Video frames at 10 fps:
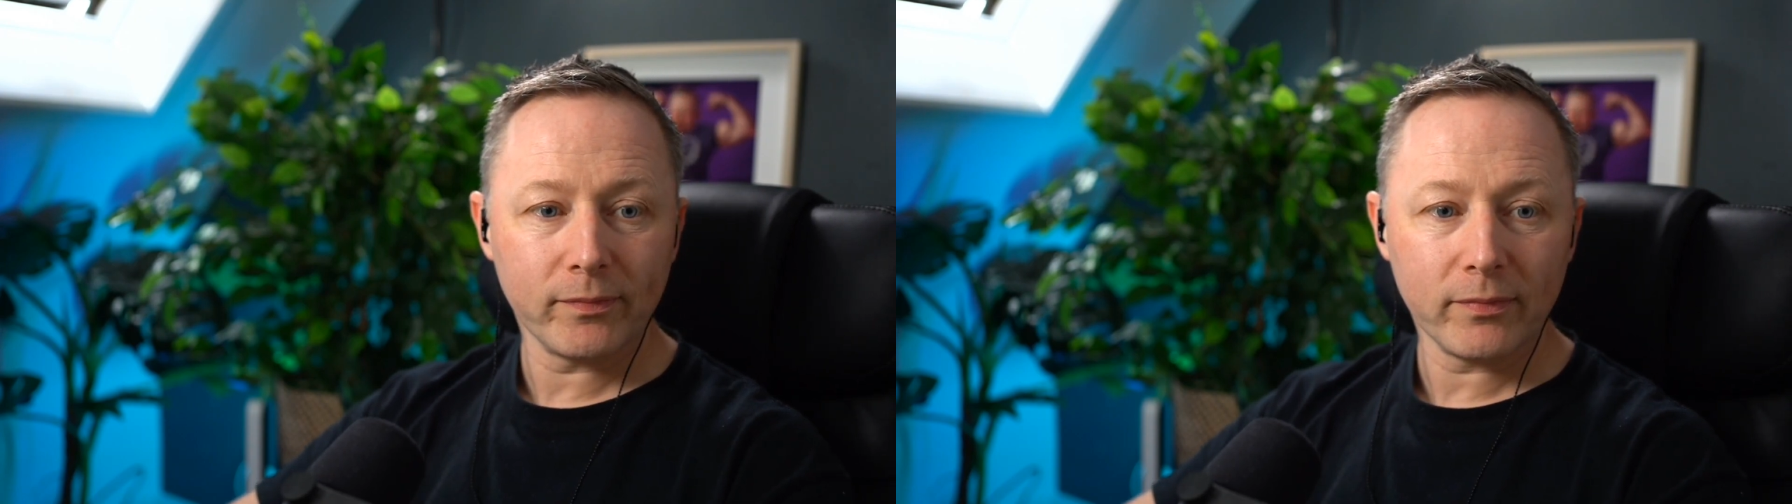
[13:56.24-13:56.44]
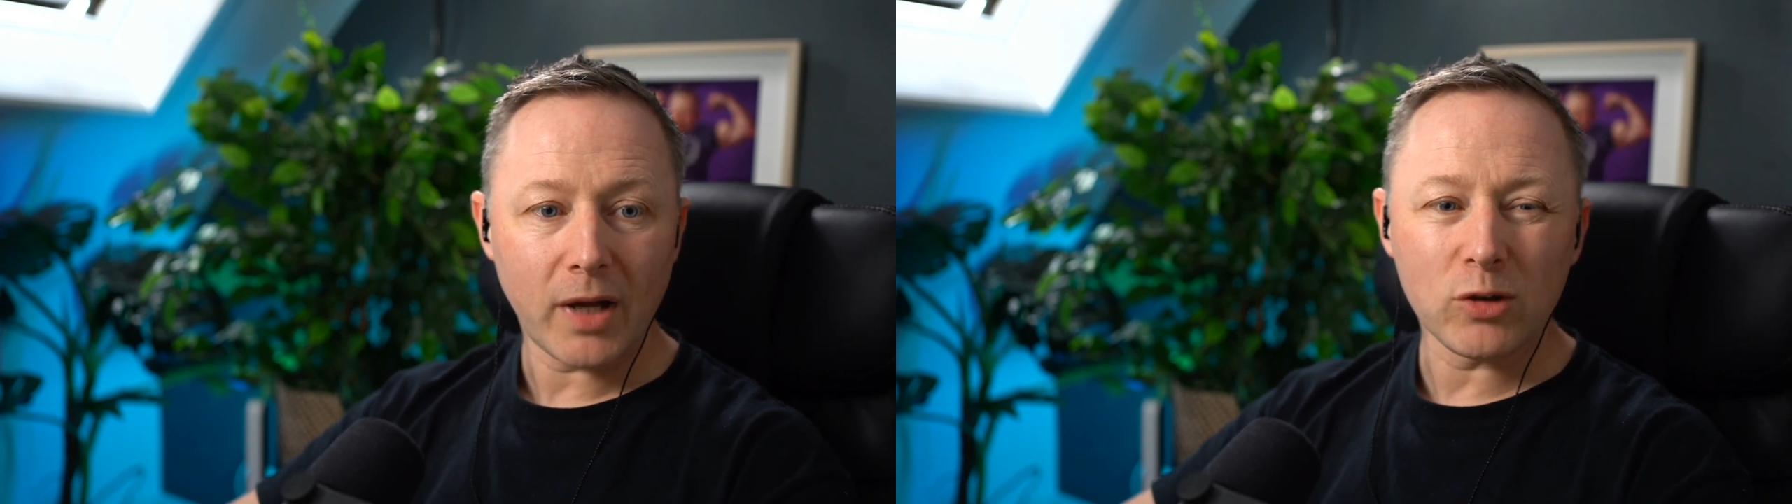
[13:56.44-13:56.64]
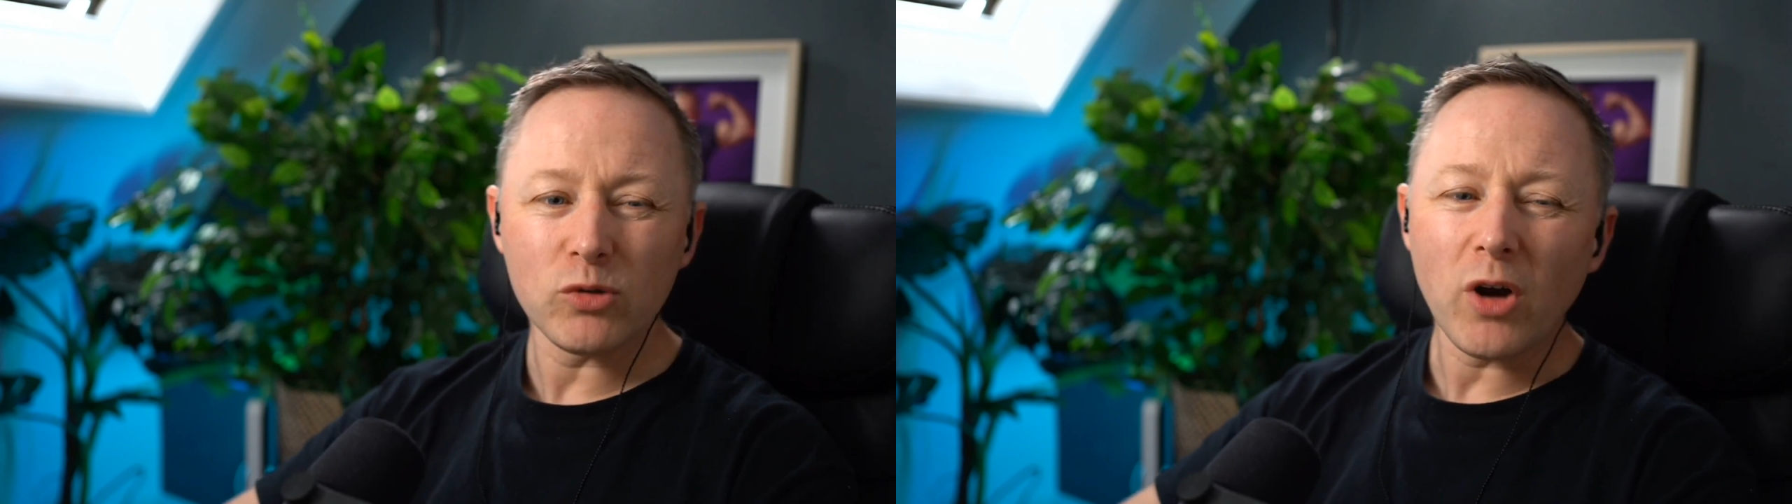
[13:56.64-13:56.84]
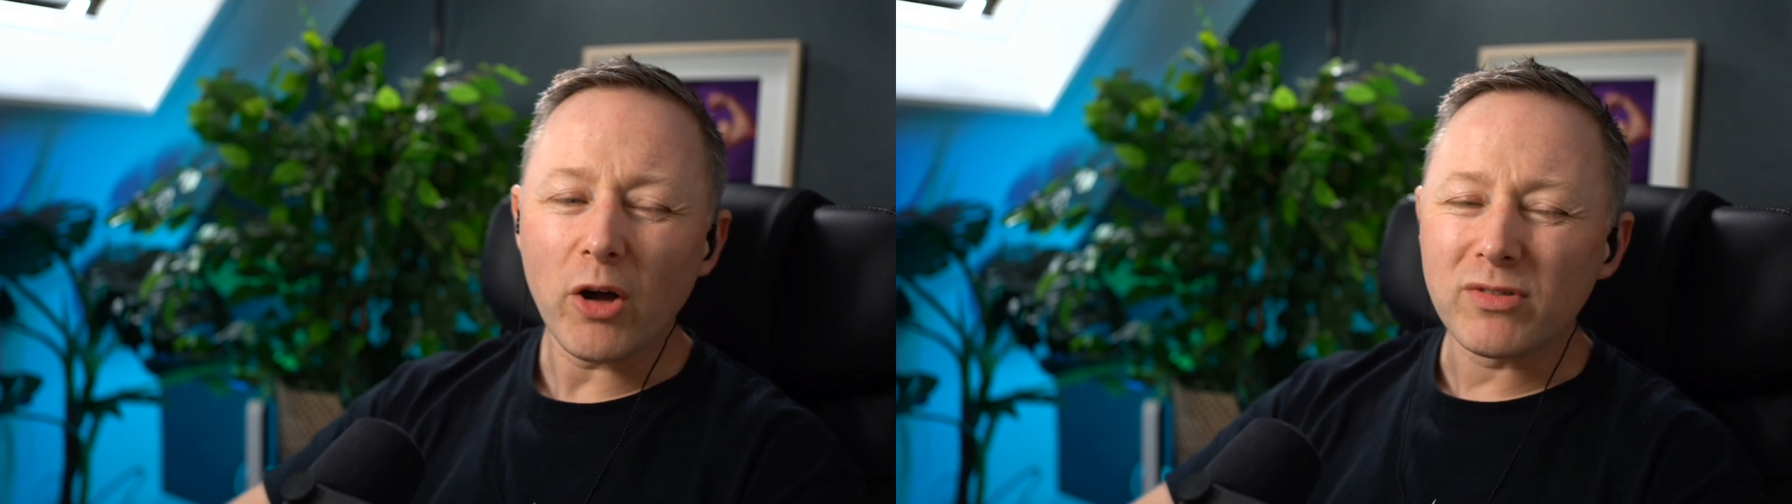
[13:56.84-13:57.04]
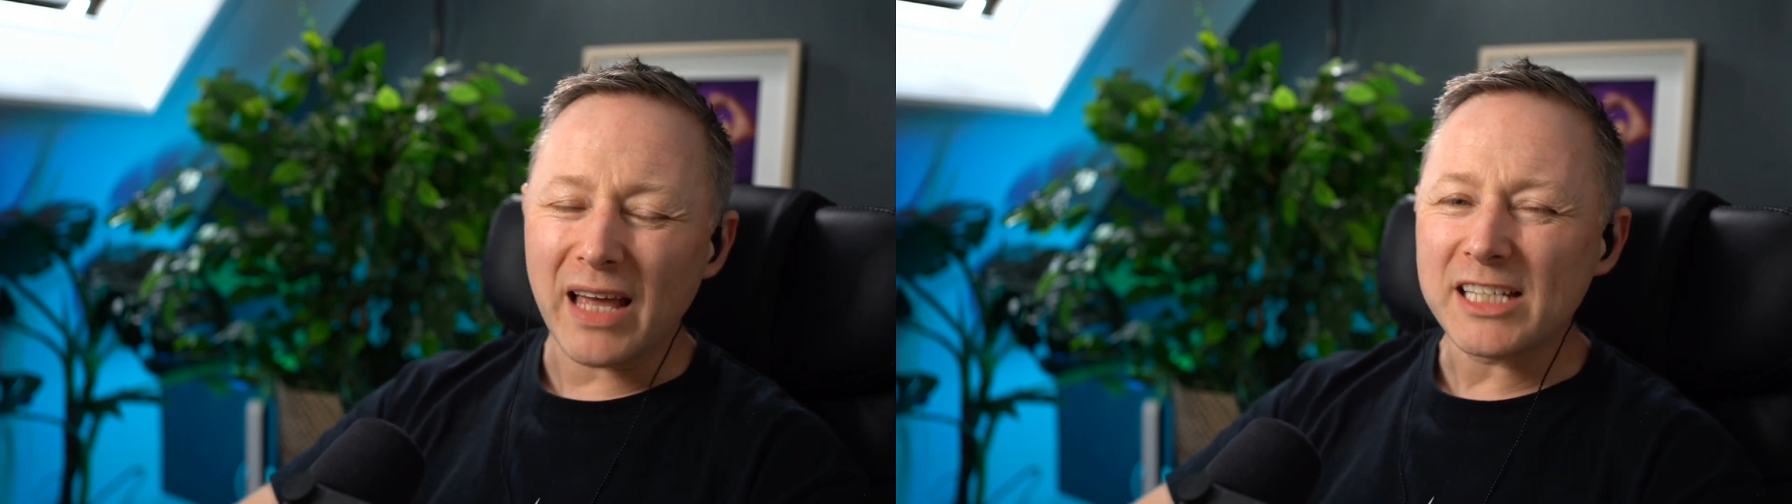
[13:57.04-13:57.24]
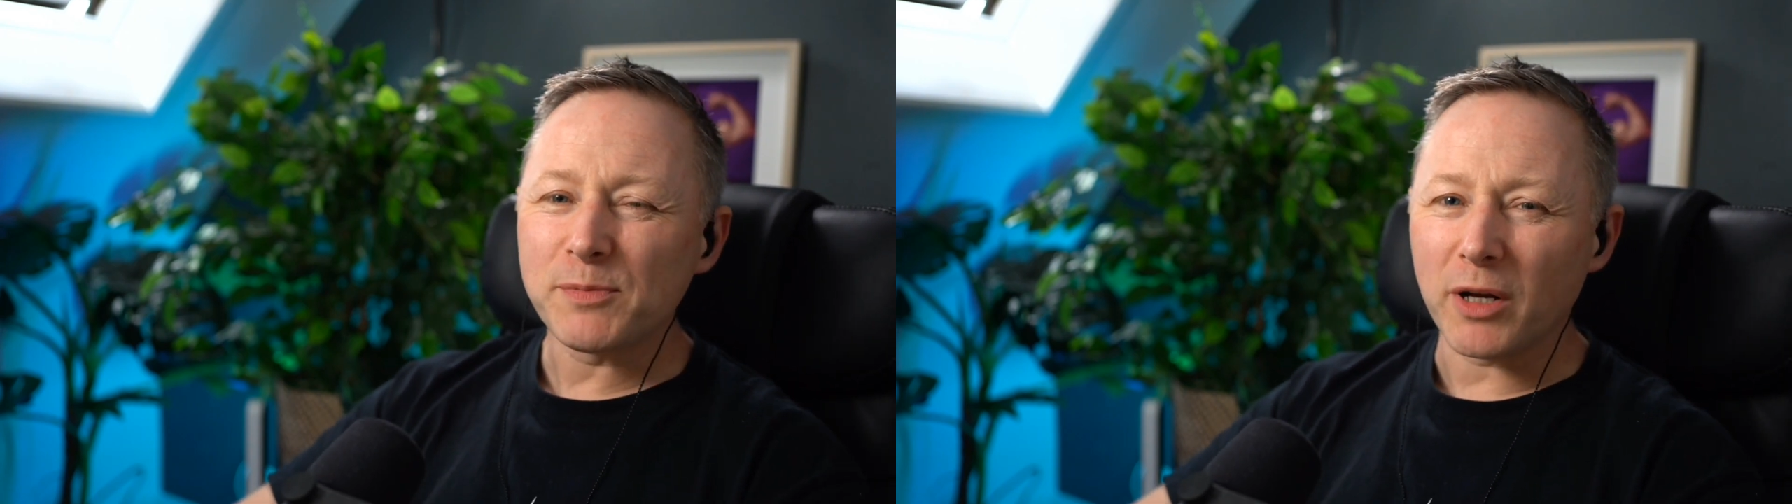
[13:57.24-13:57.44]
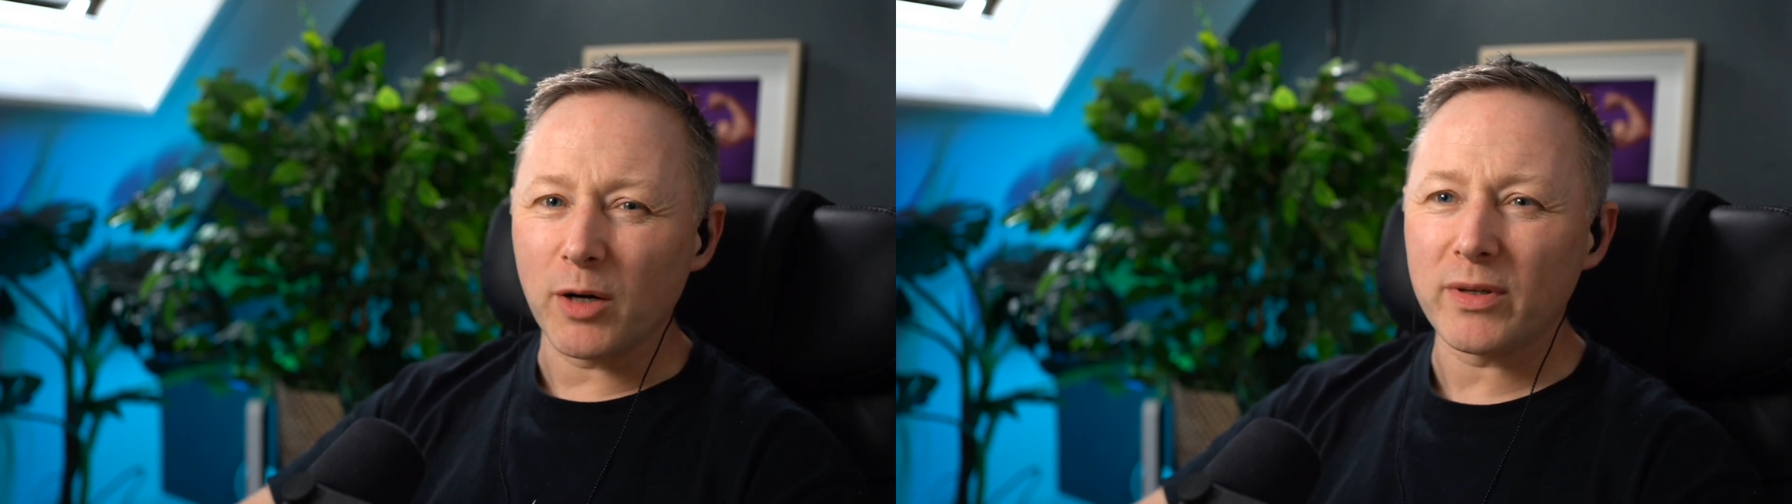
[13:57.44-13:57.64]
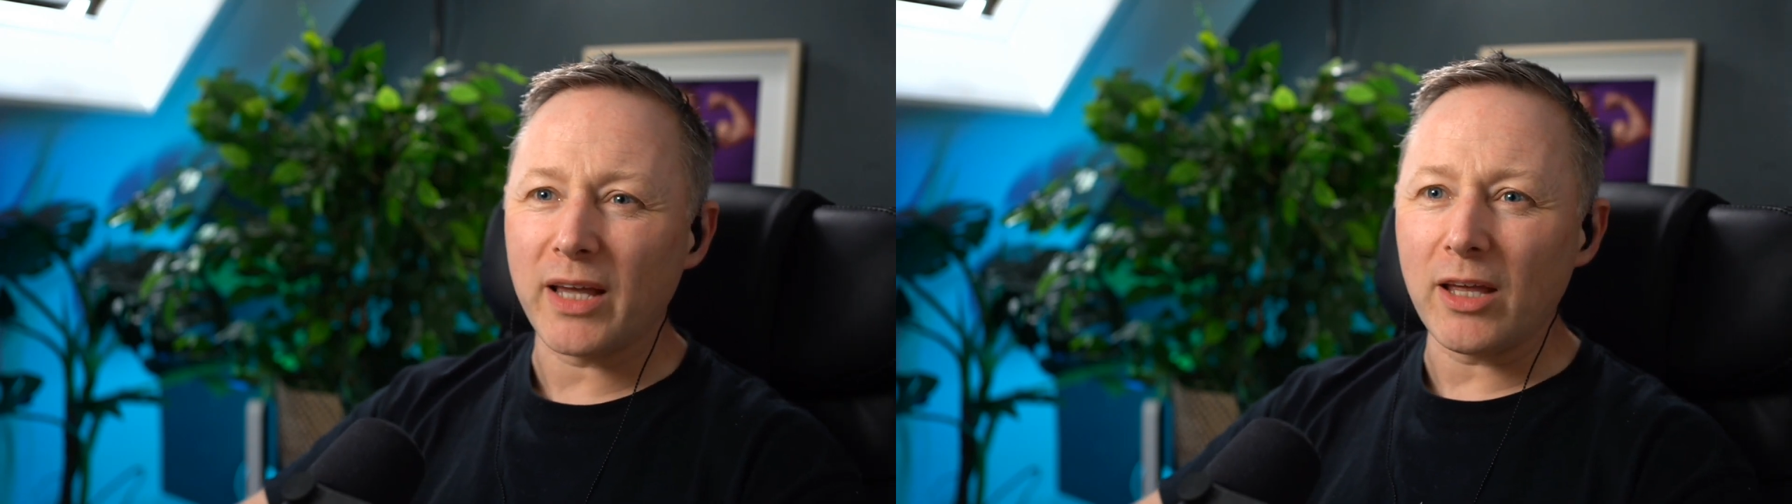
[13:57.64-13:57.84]
I don't know how desperate I
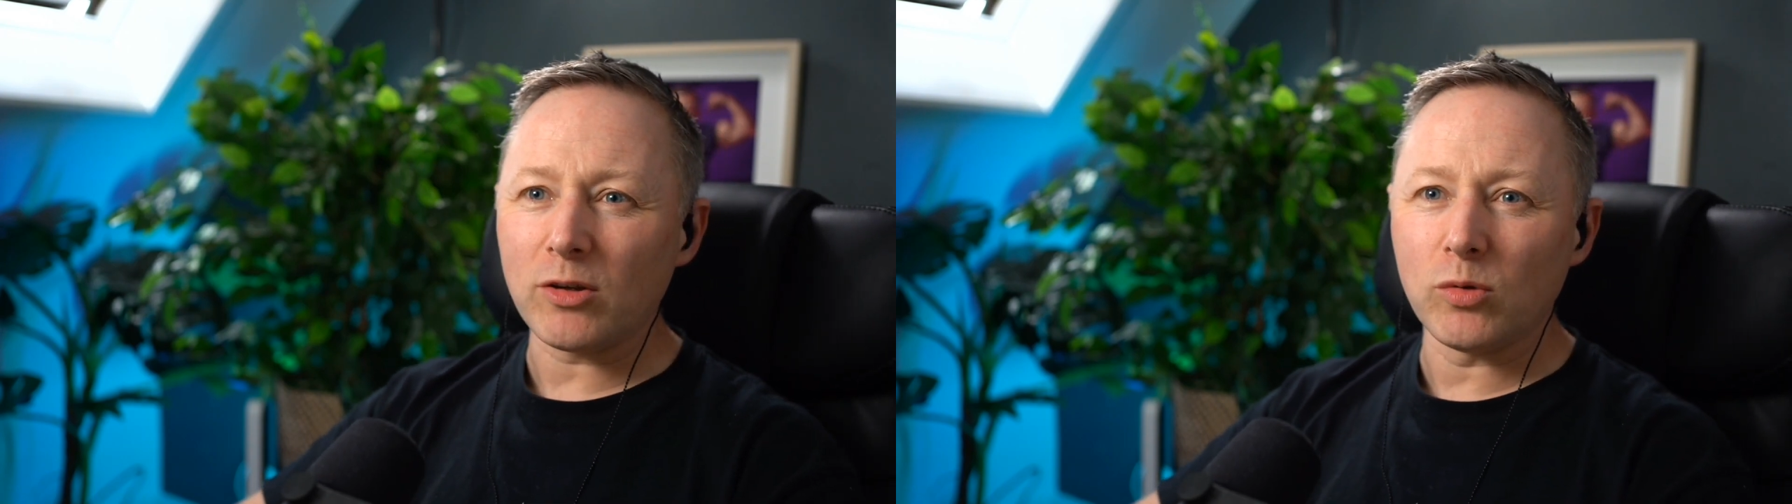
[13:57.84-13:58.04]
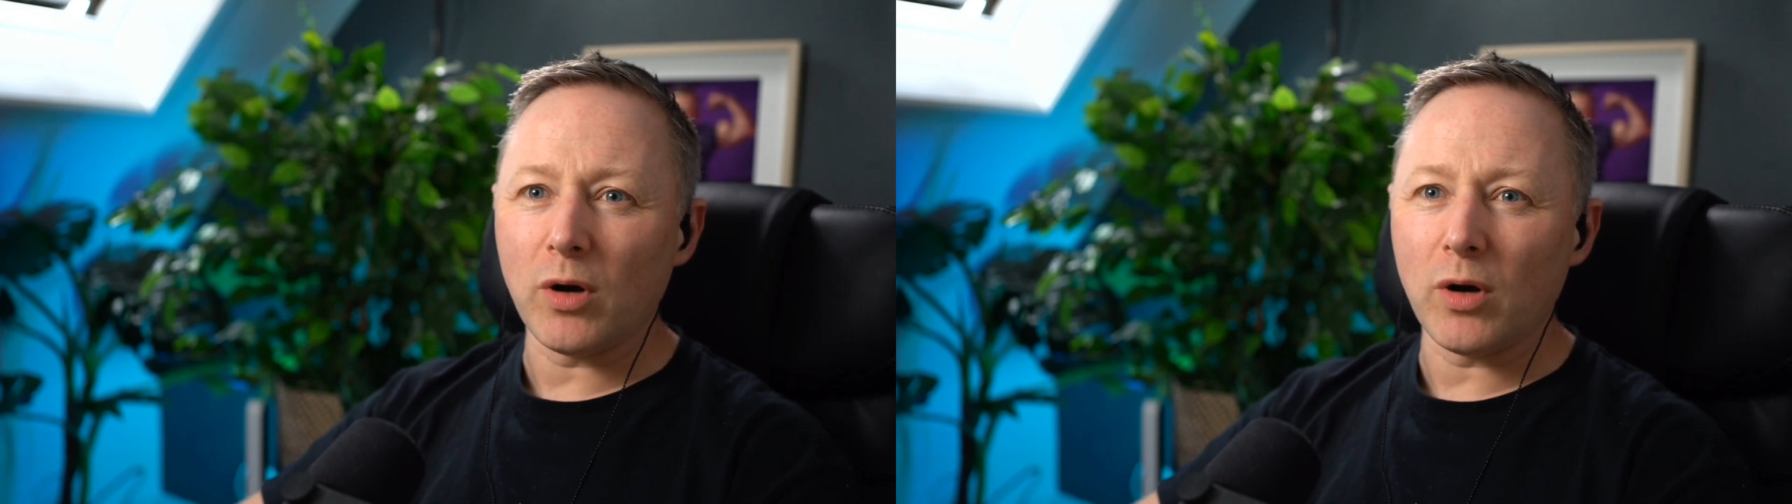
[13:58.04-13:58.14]
would get though.